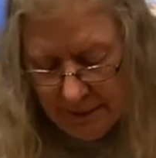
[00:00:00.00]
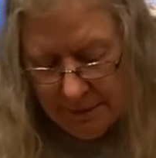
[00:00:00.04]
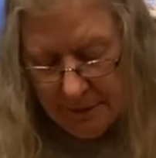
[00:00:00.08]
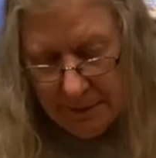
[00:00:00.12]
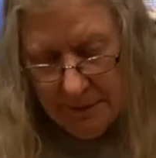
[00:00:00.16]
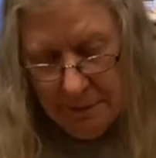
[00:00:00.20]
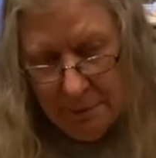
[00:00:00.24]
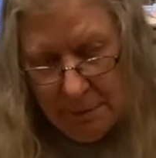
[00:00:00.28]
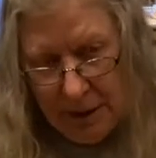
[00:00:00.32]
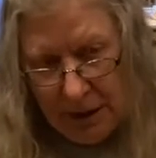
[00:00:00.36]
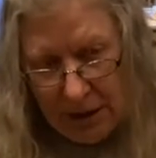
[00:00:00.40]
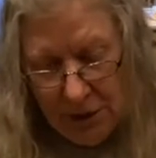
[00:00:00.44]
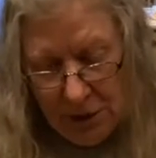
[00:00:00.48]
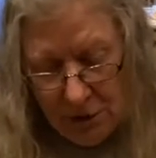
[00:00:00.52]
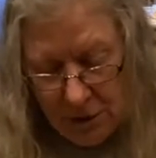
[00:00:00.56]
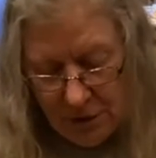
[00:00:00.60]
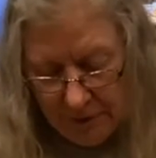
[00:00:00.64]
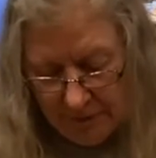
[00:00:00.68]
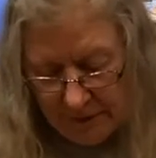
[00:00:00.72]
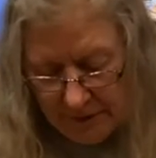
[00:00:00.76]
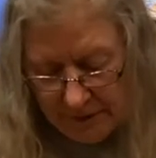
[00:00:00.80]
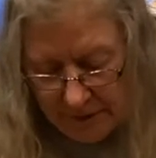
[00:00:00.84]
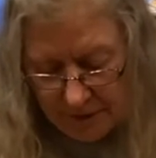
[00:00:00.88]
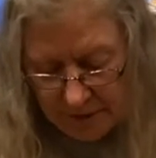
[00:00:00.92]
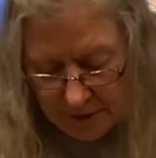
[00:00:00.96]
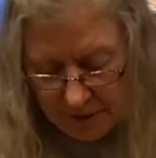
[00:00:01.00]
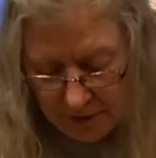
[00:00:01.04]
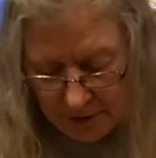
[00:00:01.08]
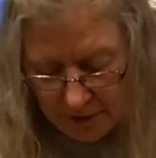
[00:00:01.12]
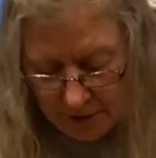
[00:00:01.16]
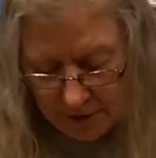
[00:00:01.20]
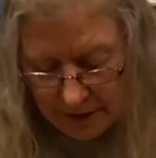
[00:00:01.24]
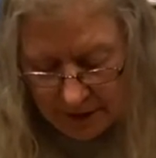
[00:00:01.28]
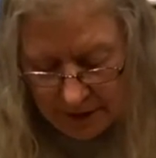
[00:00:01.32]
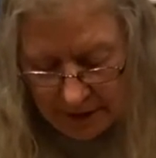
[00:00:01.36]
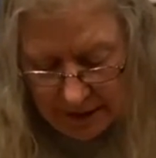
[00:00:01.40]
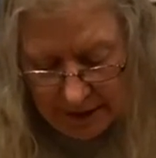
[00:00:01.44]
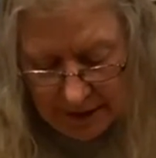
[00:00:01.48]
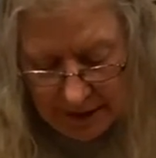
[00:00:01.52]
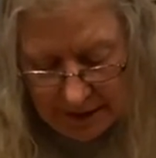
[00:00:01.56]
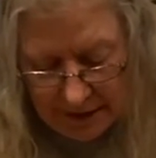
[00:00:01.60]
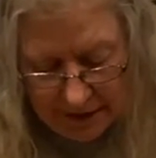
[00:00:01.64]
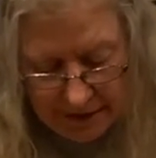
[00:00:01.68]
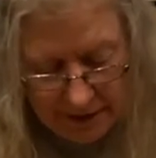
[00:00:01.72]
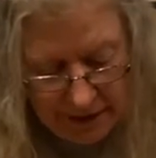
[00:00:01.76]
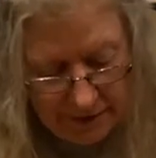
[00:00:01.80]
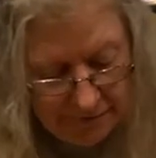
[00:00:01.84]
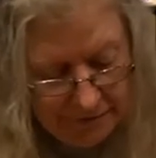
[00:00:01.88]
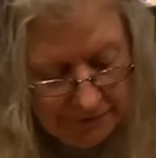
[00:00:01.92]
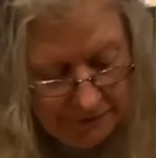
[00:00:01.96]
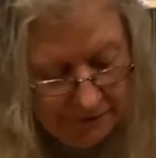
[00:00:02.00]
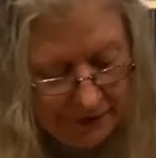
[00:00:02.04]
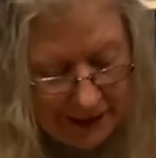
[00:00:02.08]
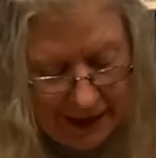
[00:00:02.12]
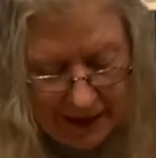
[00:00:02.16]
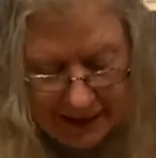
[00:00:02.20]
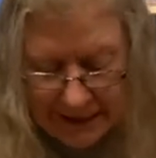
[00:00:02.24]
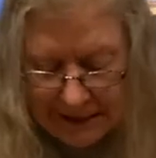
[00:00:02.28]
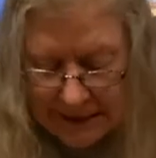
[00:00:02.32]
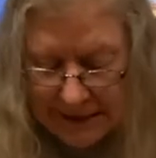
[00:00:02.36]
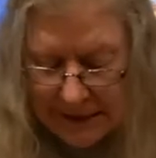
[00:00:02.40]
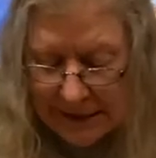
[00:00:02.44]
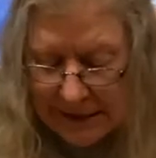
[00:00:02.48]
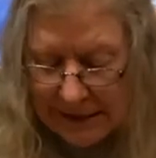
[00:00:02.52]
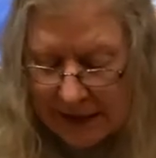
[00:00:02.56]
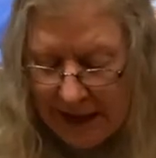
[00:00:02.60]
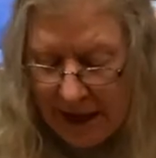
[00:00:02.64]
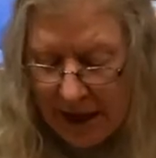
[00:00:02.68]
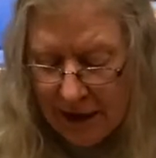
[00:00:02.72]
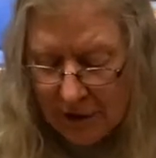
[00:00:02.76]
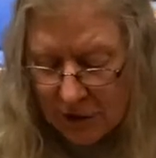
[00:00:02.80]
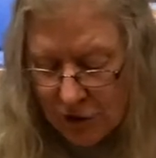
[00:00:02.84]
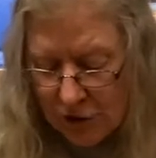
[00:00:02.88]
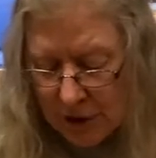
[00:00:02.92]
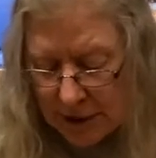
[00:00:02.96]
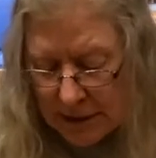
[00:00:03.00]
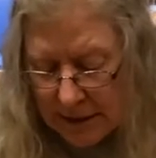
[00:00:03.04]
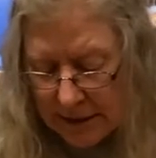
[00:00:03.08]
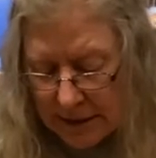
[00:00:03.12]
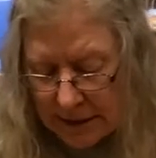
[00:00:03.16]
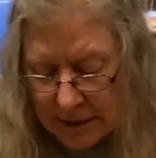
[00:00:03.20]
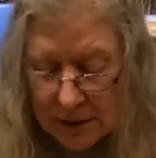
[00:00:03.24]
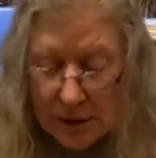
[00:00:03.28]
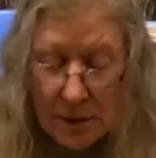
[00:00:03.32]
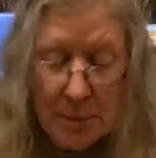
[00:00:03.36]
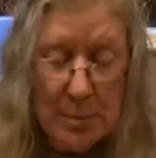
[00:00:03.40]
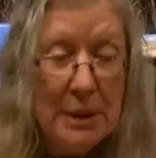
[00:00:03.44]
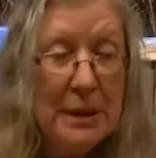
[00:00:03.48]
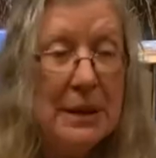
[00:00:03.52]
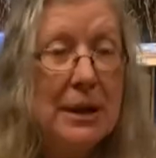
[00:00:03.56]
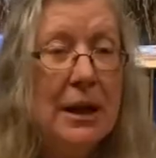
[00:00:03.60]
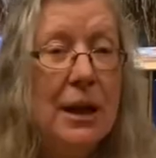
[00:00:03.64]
my coffee filter and I flattened it out just a little bit